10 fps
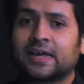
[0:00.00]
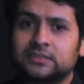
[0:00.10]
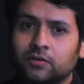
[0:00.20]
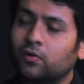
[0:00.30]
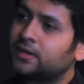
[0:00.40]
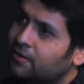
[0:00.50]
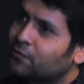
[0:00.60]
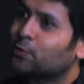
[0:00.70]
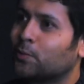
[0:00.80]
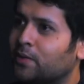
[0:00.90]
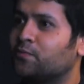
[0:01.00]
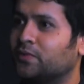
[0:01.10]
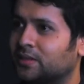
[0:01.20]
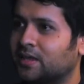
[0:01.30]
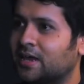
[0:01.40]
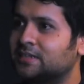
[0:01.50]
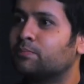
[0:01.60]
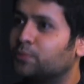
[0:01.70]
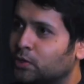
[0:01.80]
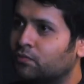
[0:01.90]
It's a word that I've grown up with. And
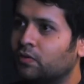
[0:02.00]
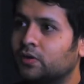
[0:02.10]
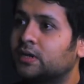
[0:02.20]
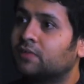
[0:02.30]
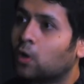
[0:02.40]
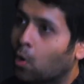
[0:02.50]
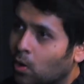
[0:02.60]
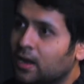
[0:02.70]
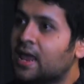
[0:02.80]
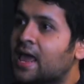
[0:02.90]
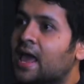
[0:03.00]
it's a beautiful word that we all